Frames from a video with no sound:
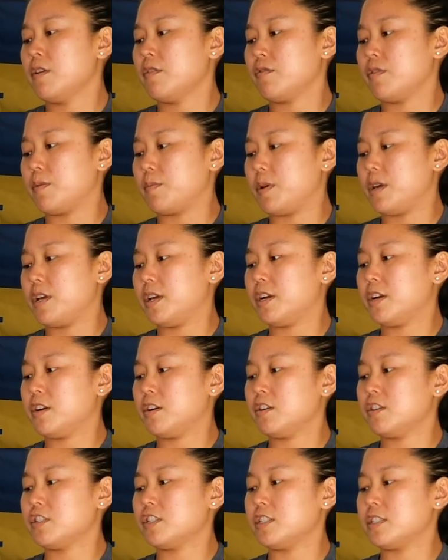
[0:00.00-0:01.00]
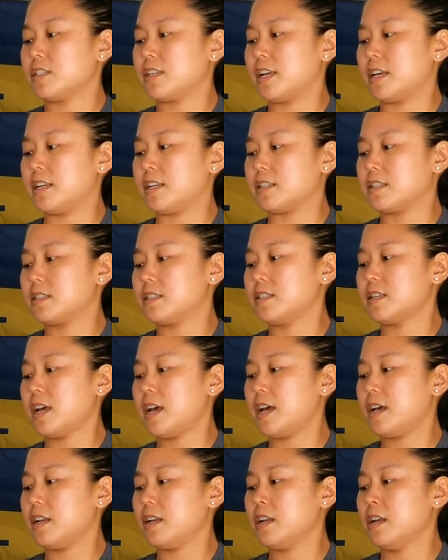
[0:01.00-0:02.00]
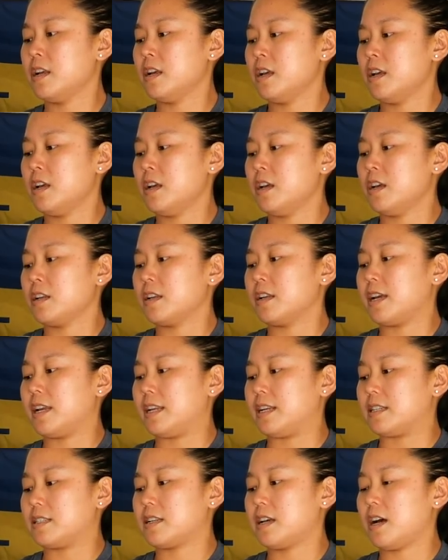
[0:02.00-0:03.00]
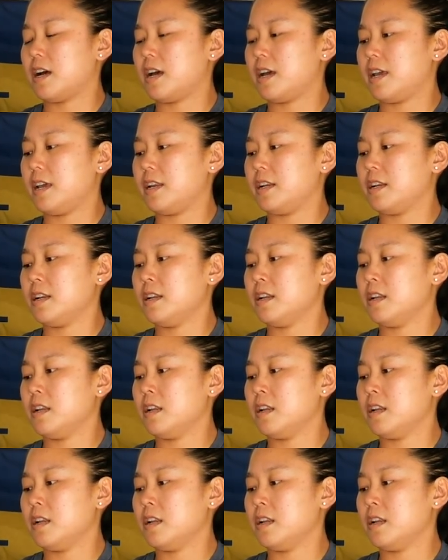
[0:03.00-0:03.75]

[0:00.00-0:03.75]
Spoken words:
From here, she's getting set, getting tight.